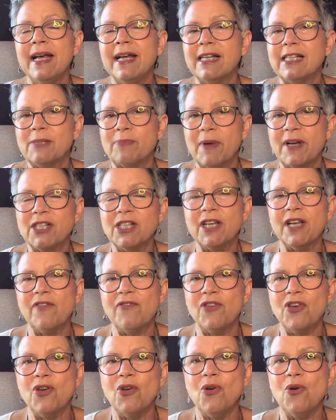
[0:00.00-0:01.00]
especially
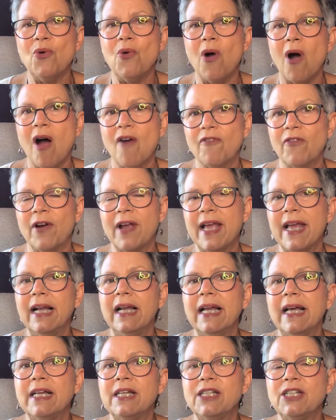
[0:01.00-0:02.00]
if you offer
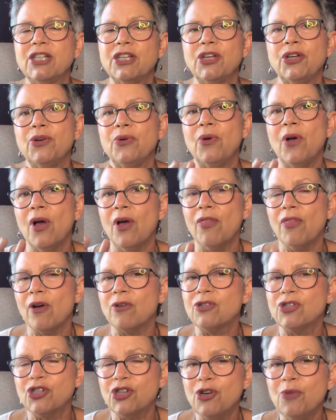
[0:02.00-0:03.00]
healing to
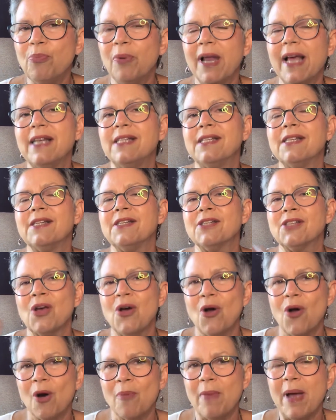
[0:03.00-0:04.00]
those two places
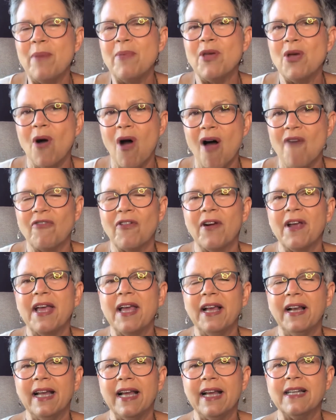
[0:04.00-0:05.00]
or maybe offer
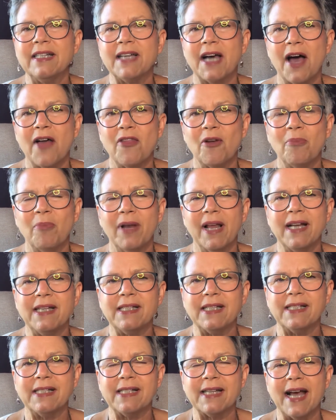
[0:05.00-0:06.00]
healing to other
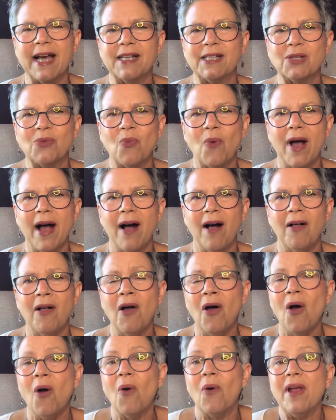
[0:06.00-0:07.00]
places as well,
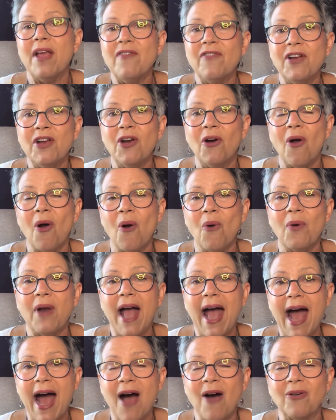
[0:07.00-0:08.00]
or even your own
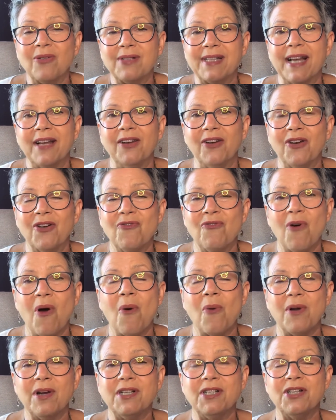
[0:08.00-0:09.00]
house. I look
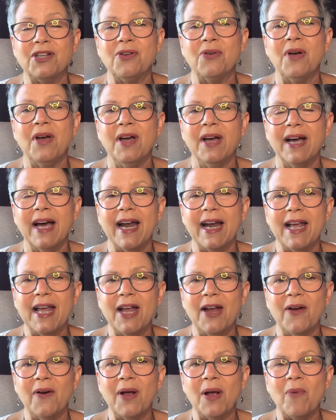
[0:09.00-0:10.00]
forward to kind of
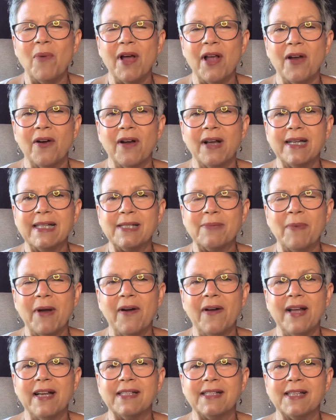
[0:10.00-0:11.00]
hearing what your
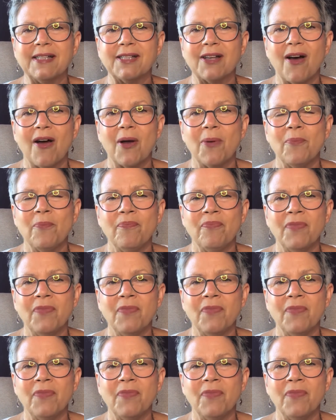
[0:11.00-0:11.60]
experiences are.